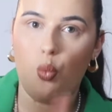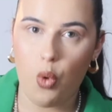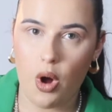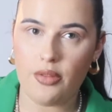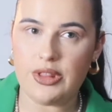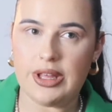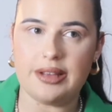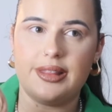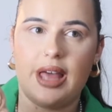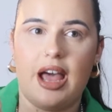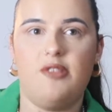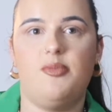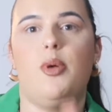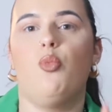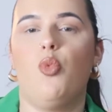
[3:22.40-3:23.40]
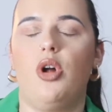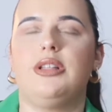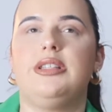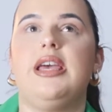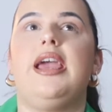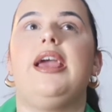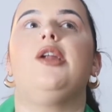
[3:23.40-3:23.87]
one thing that I've been
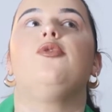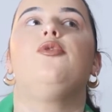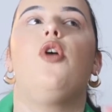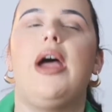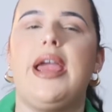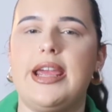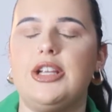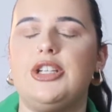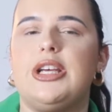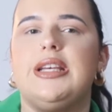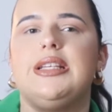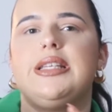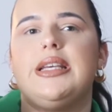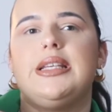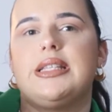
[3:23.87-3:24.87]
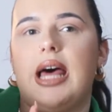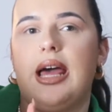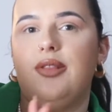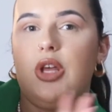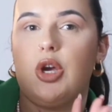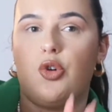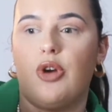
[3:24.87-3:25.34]
wanting for ages is
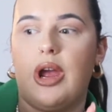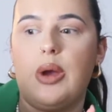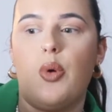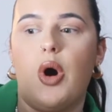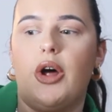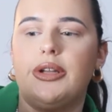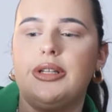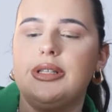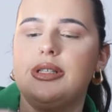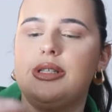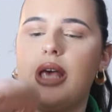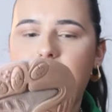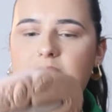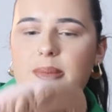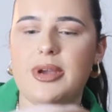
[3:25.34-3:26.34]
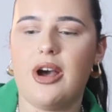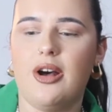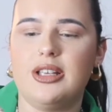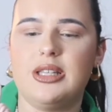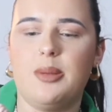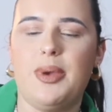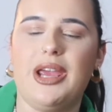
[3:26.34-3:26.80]
like the grey ones, mainly
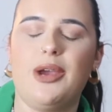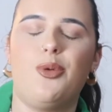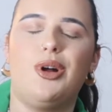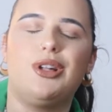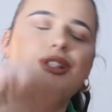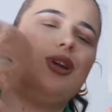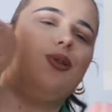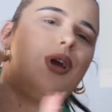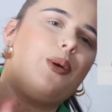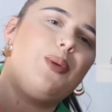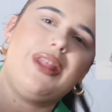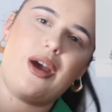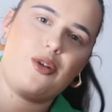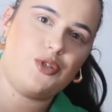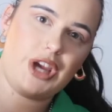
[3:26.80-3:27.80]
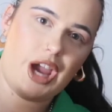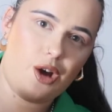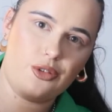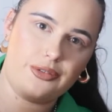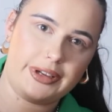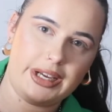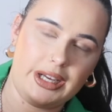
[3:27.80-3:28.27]
because the pink ones don't go with every
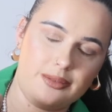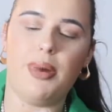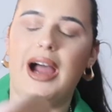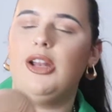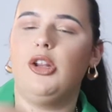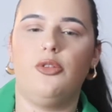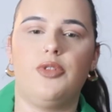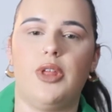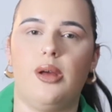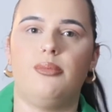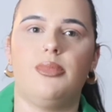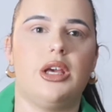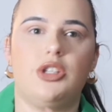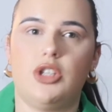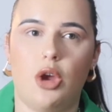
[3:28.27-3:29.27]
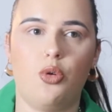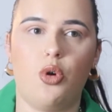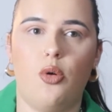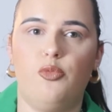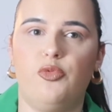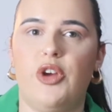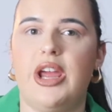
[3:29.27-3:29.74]
outfit, but I love them. They're so
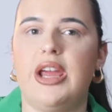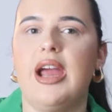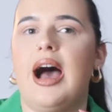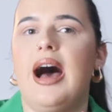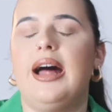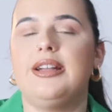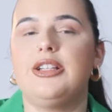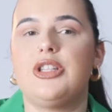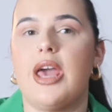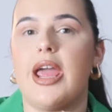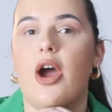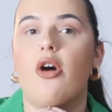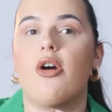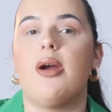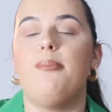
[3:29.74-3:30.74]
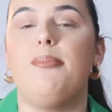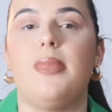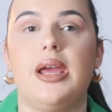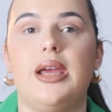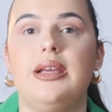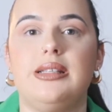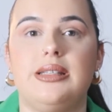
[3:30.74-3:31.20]
comfy and they are
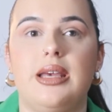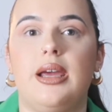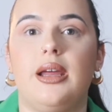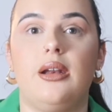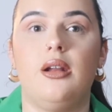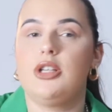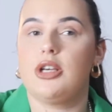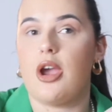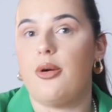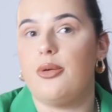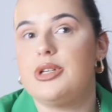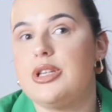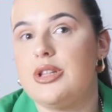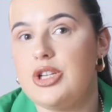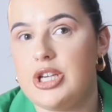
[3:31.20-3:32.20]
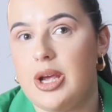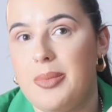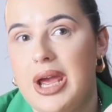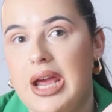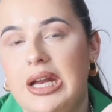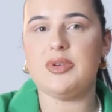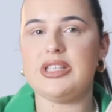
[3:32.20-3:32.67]
amazing to go to the gym
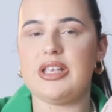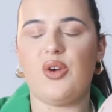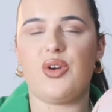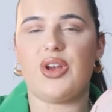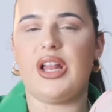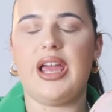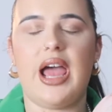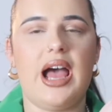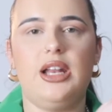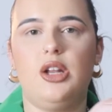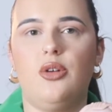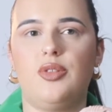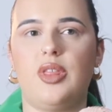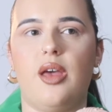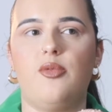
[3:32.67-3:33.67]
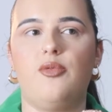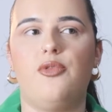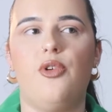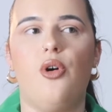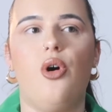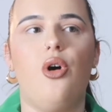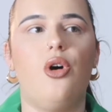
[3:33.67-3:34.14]
in. Specifically, I love them
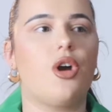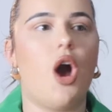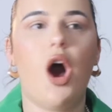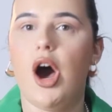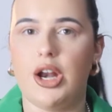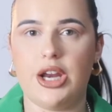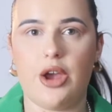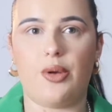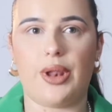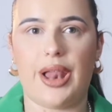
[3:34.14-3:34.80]
for cardio